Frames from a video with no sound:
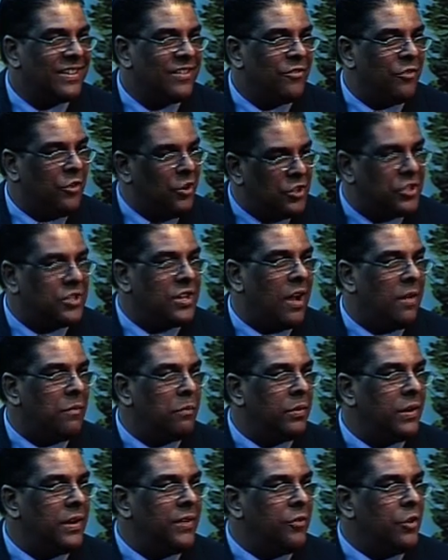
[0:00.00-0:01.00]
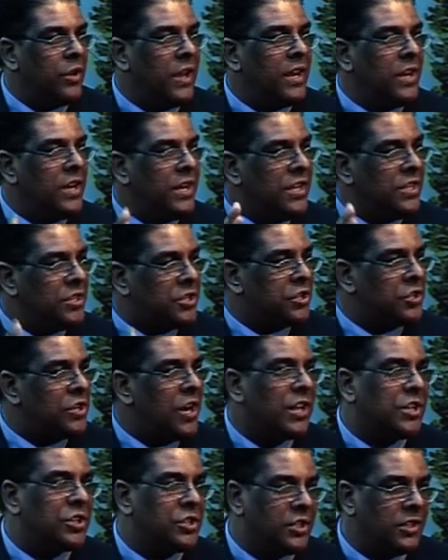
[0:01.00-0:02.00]
For example, if you get an
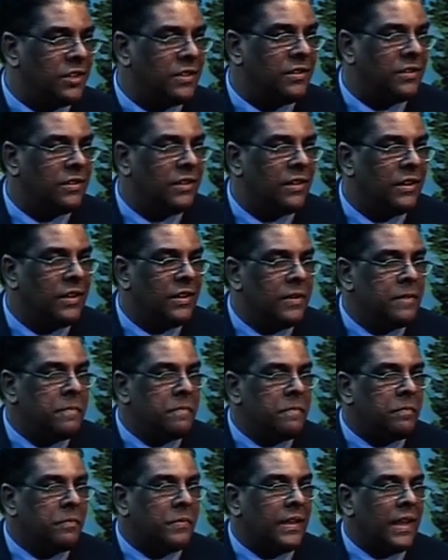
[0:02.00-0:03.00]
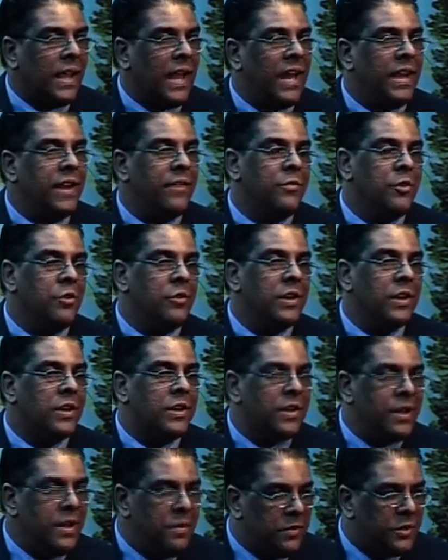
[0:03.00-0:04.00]
instruction, and if you're in
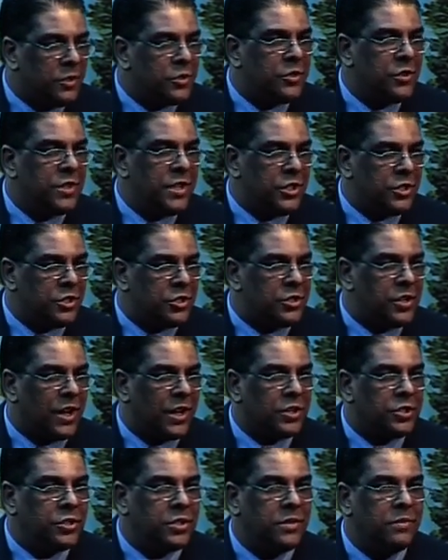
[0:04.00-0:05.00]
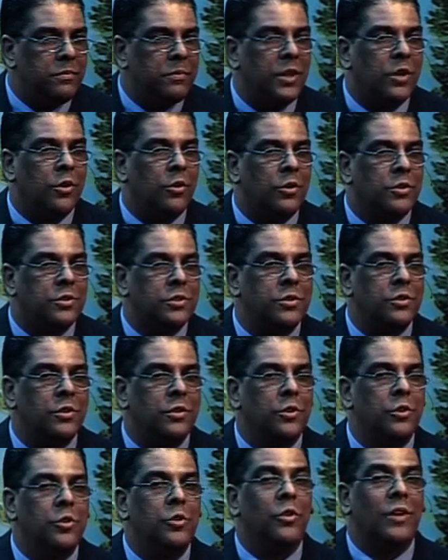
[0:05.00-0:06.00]
agreement to the instruction because
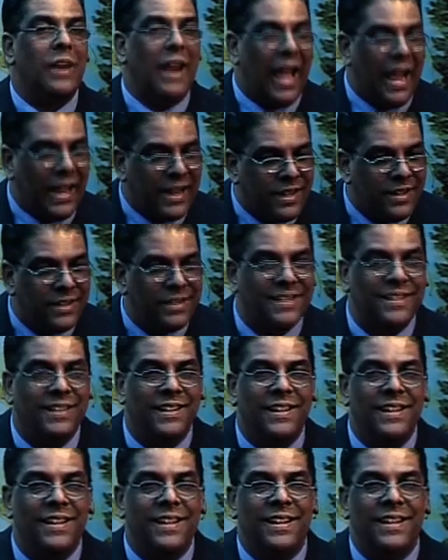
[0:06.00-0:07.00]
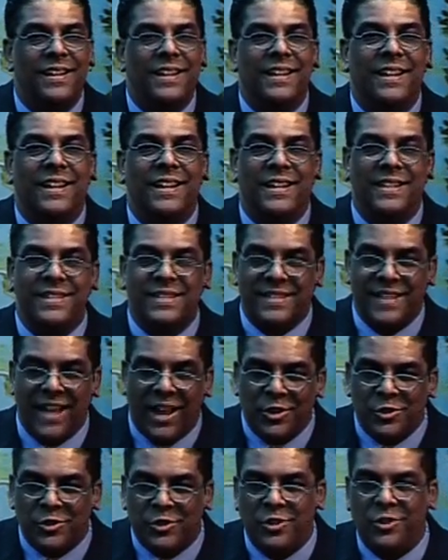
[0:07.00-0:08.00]
you like it, it
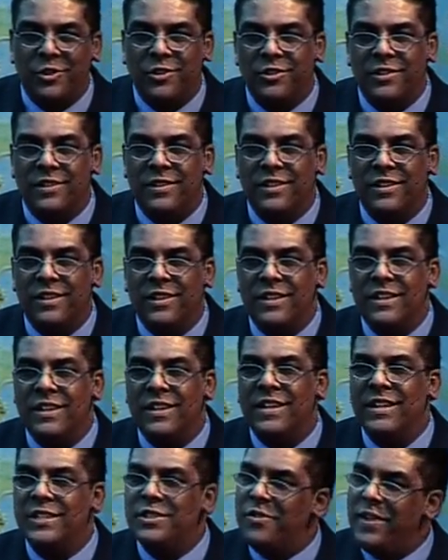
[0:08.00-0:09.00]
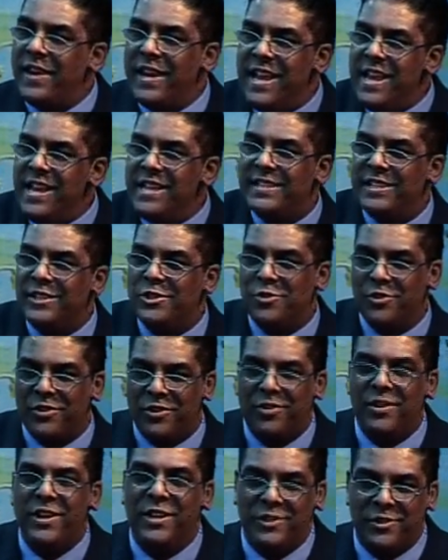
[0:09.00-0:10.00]
sounds good, it's very easy to
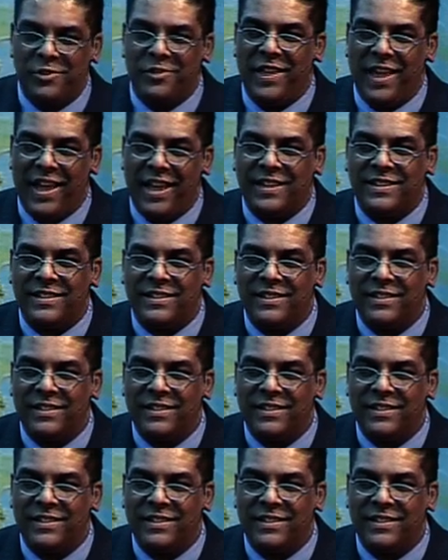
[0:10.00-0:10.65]
agree to that.